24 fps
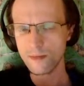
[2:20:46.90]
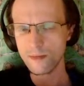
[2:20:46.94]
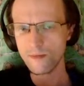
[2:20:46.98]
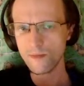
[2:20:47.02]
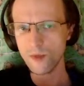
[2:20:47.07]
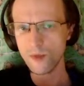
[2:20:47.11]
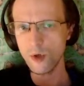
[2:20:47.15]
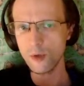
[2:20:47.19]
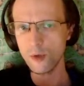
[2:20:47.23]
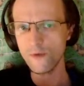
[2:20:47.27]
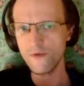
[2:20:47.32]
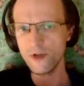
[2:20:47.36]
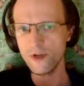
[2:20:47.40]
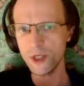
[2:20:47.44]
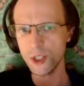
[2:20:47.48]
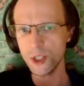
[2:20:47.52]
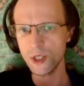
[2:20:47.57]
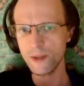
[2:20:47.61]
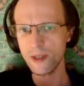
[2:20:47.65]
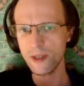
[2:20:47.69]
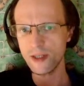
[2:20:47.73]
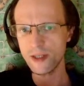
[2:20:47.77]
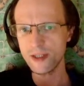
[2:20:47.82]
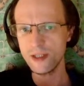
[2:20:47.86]
on
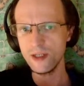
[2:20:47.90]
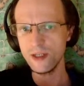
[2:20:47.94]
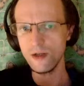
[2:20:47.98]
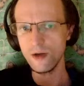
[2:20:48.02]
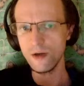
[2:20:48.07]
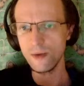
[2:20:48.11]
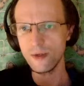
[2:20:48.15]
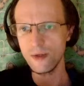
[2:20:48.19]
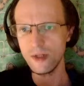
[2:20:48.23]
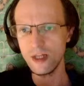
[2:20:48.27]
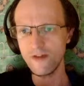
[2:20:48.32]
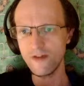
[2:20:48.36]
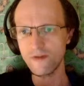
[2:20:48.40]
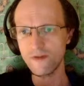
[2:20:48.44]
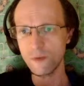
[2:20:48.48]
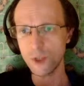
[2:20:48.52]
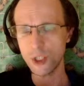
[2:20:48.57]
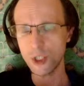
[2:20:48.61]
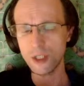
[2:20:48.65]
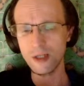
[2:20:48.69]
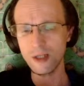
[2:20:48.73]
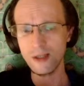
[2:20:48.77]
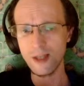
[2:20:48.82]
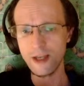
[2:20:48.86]
finishing that city on the left, which
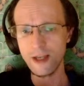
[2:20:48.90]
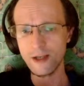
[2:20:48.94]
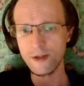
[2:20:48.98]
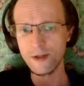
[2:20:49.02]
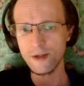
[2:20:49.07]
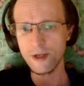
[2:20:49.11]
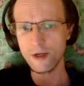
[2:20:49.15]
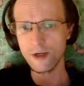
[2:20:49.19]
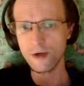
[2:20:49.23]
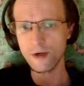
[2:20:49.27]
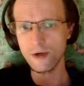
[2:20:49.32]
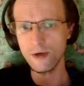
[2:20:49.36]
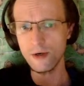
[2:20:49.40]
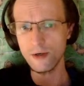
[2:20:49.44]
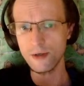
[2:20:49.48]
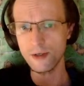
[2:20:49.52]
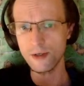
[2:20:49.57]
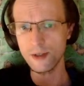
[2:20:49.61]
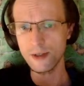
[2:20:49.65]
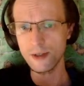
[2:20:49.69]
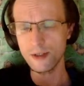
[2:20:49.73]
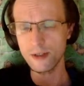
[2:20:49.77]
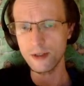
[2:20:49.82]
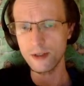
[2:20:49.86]
is a likely
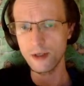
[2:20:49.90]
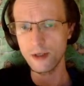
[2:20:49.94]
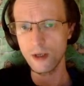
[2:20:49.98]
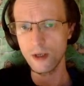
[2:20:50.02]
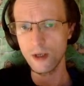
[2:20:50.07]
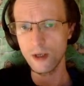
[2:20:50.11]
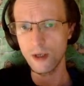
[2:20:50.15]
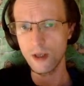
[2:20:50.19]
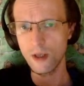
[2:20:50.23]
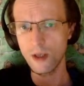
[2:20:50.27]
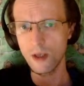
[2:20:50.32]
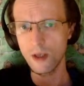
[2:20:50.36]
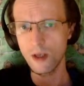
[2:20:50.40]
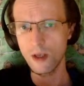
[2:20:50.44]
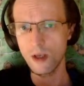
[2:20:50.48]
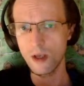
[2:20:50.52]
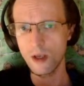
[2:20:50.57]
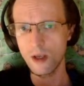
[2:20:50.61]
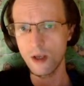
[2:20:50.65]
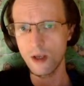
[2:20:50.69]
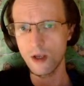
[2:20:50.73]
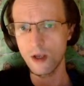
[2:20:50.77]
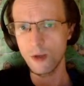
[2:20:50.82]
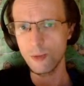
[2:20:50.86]
occurrence.
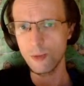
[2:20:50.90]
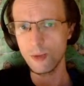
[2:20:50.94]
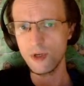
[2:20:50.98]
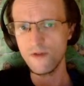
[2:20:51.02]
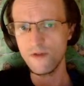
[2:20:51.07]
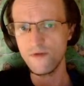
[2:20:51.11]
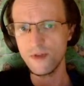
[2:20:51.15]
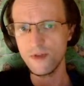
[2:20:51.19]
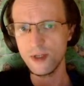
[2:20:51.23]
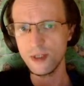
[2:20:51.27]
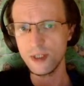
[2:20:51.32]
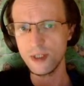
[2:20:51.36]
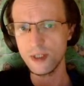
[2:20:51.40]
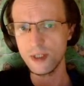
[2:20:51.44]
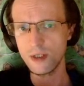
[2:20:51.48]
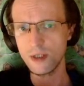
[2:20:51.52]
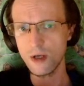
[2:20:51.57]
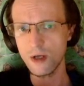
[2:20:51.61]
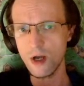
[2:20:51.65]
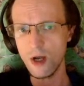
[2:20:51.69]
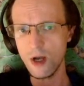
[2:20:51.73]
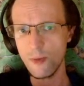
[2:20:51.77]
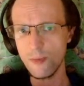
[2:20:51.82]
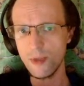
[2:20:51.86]
But if they
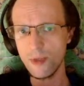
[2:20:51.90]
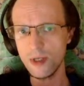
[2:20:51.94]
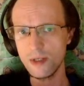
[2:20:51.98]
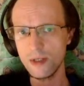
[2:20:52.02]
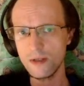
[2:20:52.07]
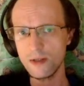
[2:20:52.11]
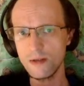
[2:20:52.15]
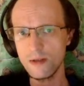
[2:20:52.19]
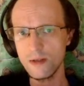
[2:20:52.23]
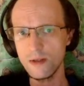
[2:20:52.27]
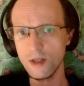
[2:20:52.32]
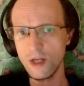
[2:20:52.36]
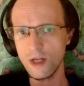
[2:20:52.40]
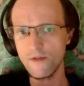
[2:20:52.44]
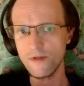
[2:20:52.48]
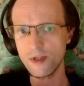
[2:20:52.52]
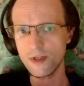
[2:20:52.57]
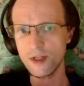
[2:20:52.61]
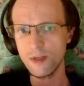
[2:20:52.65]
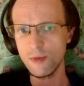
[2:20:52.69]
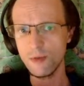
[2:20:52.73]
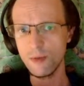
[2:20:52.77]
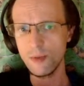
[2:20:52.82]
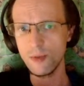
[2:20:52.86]
stop me, life is
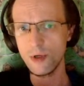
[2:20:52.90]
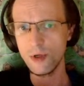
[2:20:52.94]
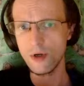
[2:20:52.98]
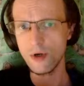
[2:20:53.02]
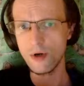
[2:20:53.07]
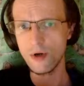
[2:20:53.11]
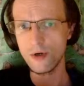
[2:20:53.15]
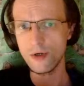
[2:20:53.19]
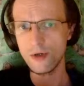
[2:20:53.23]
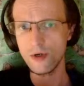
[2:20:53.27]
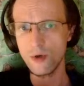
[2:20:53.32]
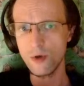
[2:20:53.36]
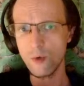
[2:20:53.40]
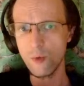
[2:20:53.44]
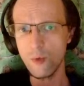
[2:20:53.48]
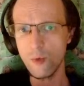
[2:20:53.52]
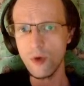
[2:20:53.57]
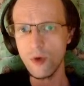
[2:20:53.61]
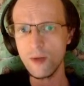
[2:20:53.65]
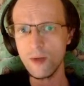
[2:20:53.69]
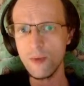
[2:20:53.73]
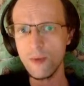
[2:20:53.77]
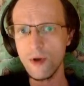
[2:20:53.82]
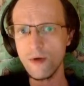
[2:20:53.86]
going to be a bit harder.
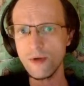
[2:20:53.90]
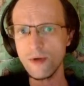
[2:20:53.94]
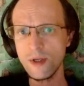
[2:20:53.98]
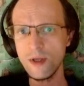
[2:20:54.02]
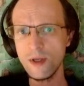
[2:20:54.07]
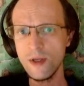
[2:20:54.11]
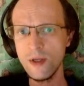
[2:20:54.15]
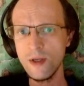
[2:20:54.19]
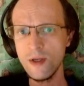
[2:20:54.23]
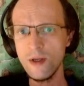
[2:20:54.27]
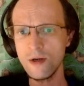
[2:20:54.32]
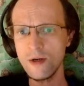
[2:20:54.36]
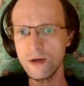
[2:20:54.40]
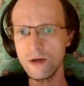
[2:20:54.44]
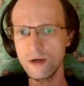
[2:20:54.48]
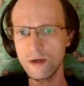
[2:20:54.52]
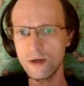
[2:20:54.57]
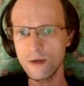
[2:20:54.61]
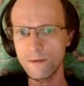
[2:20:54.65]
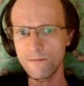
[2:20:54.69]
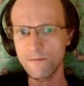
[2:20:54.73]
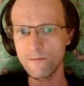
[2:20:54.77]
What about here?